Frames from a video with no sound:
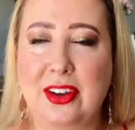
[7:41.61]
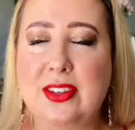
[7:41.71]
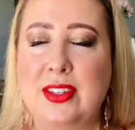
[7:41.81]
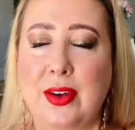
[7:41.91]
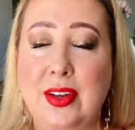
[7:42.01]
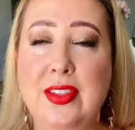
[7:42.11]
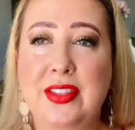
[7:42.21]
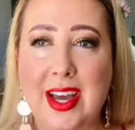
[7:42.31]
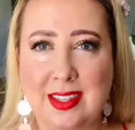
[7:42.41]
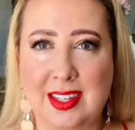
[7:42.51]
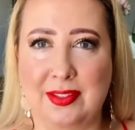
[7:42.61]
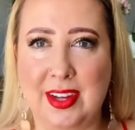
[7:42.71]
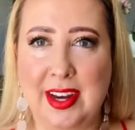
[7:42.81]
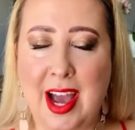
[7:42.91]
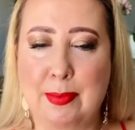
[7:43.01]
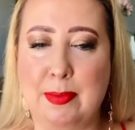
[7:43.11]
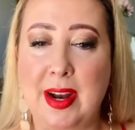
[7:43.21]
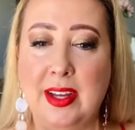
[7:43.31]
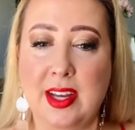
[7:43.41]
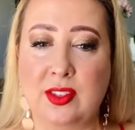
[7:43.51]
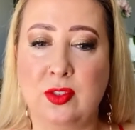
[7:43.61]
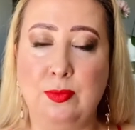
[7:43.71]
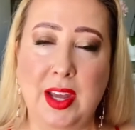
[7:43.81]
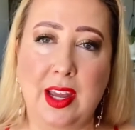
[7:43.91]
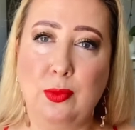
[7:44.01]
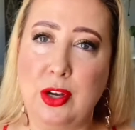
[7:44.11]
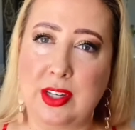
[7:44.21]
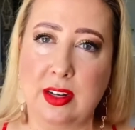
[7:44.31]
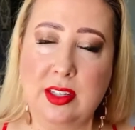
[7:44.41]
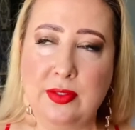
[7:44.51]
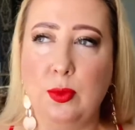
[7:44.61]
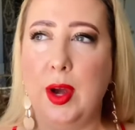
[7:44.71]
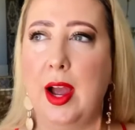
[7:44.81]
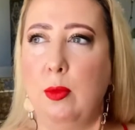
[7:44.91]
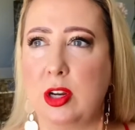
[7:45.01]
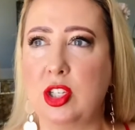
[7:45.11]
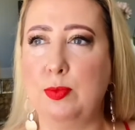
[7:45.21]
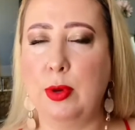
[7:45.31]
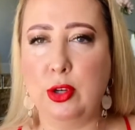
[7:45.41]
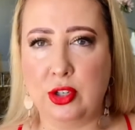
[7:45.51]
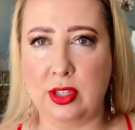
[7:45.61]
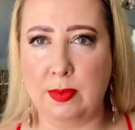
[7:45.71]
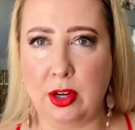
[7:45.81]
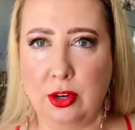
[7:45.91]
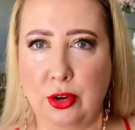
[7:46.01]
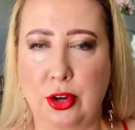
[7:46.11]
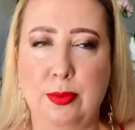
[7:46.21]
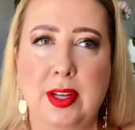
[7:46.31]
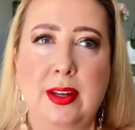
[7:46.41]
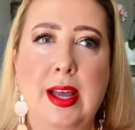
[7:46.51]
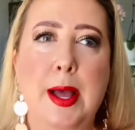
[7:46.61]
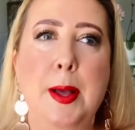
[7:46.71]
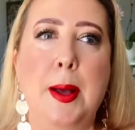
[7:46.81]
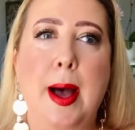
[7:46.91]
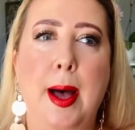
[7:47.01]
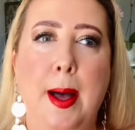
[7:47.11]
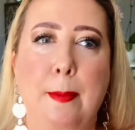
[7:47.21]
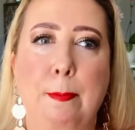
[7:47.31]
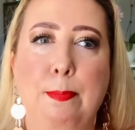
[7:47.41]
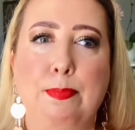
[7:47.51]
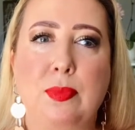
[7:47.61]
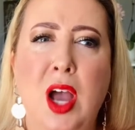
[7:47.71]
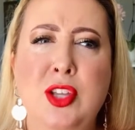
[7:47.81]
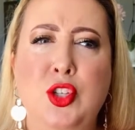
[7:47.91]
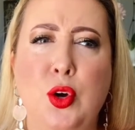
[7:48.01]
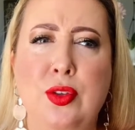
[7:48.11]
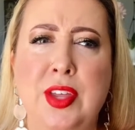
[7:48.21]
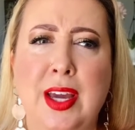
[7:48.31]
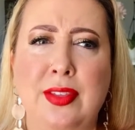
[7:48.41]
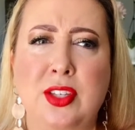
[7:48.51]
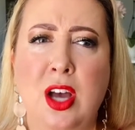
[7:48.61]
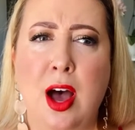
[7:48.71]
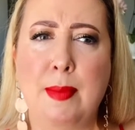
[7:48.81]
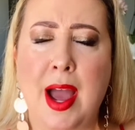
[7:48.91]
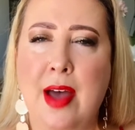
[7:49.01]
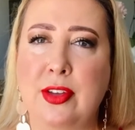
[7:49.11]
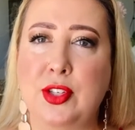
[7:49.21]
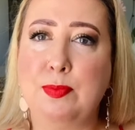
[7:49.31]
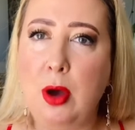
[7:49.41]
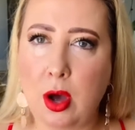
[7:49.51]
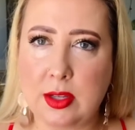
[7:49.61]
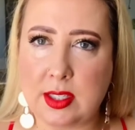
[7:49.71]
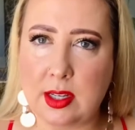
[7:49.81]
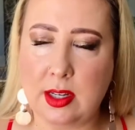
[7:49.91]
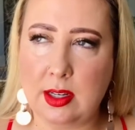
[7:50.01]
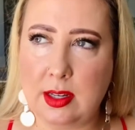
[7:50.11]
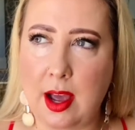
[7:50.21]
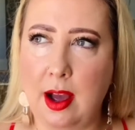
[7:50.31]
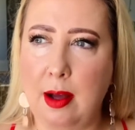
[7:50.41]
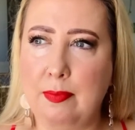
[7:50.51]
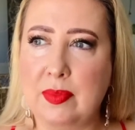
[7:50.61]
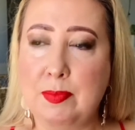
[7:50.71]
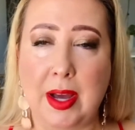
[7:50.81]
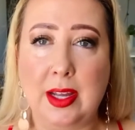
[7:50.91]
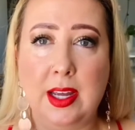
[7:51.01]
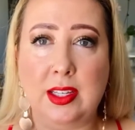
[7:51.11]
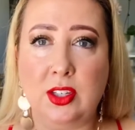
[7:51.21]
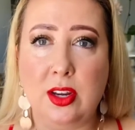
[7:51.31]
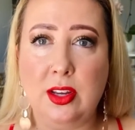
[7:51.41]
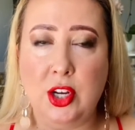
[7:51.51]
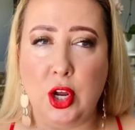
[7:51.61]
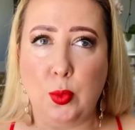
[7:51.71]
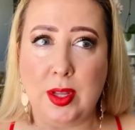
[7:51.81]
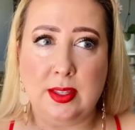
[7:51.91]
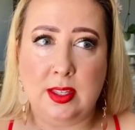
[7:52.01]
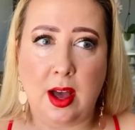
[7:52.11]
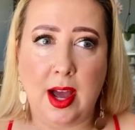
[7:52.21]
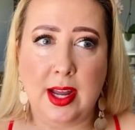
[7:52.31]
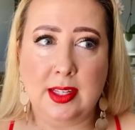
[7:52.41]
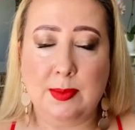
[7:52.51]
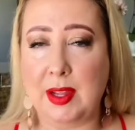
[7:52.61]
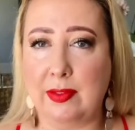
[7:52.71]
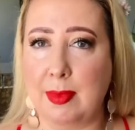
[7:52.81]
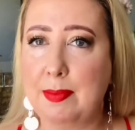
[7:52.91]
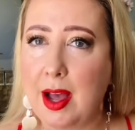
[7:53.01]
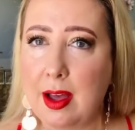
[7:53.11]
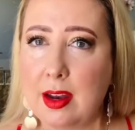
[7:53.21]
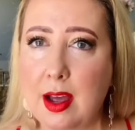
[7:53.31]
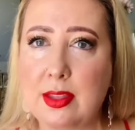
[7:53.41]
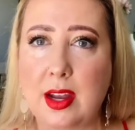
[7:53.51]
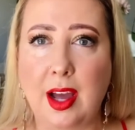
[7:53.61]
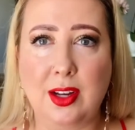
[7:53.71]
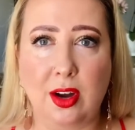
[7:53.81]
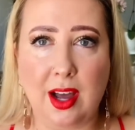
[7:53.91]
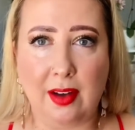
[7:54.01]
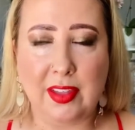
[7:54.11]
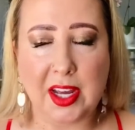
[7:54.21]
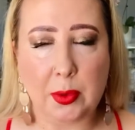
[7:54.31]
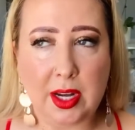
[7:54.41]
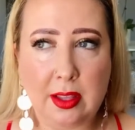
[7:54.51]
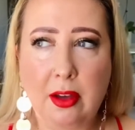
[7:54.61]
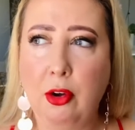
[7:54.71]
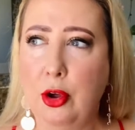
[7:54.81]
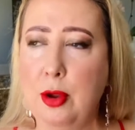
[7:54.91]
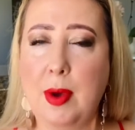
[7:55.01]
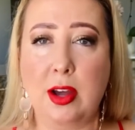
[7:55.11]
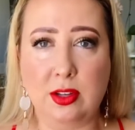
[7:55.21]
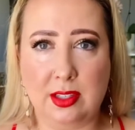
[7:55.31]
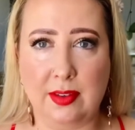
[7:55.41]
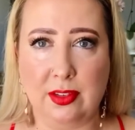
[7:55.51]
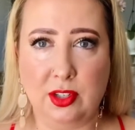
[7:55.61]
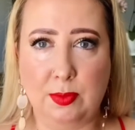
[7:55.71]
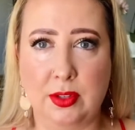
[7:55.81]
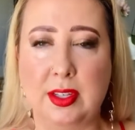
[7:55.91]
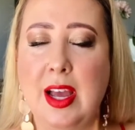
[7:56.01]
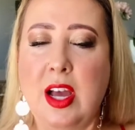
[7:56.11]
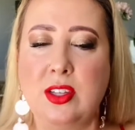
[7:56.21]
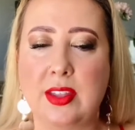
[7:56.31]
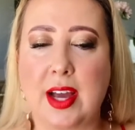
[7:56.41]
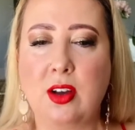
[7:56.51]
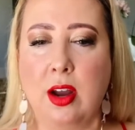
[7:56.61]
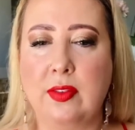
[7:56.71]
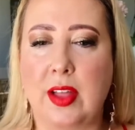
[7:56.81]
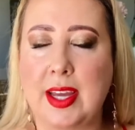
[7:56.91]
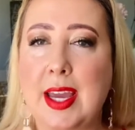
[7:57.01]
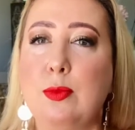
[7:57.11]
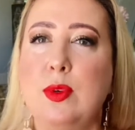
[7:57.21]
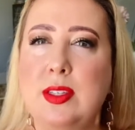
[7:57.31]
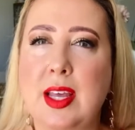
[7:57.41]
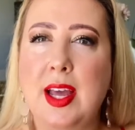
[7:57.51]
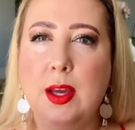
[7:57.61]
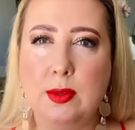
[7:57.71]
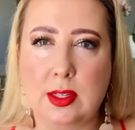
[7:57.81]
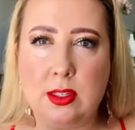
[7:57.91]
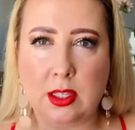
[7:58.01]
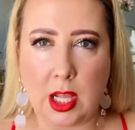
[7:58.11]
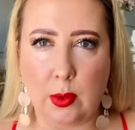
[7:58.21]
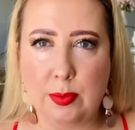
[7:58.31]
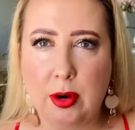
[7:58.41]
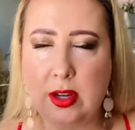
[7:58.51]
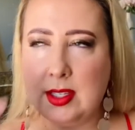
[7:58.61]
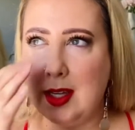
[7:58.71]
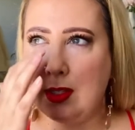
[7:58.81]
So that stuff can happen, but I guess for me it worked out in a different way. I wanted to purchase my own home, and I don't think at the time I had a deposit, but it, you know, once I split from my partner, then I got half the equity in the home. I used that for the deposit. So that kind of like, it was a slower process.